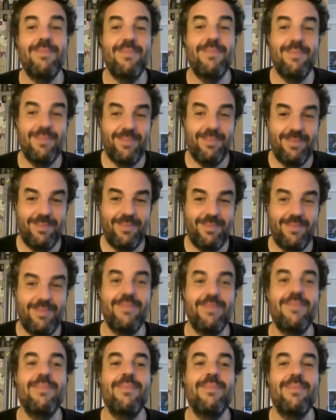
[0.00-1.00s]

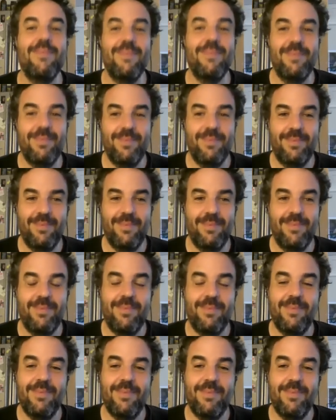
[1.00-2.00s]

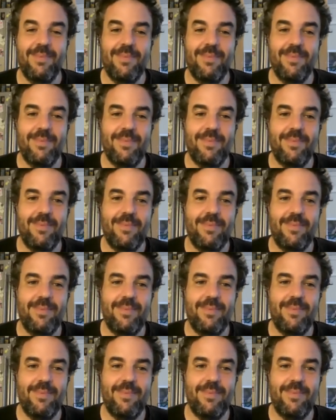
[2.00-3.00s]

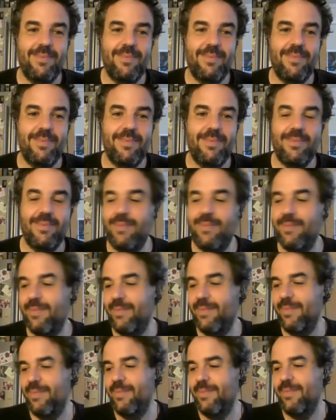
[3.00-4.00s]

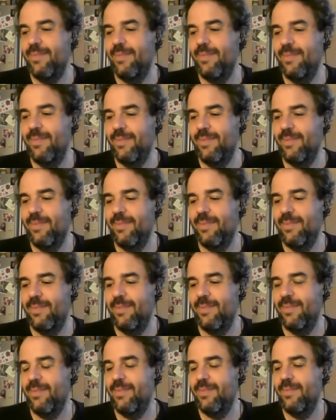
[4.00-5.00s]

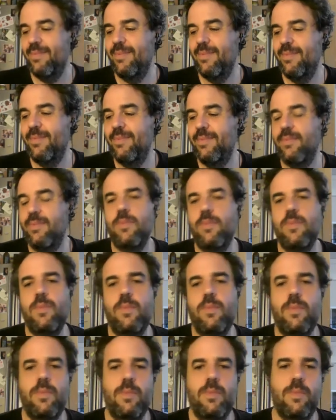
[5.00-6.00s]

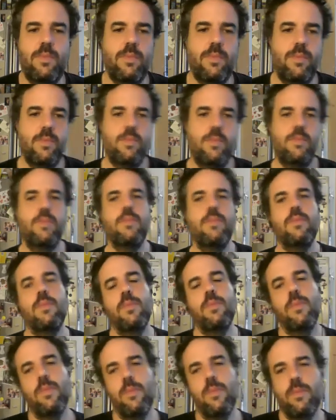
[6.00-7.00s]

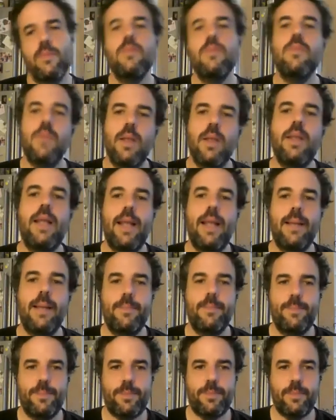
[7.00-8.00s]
(silent)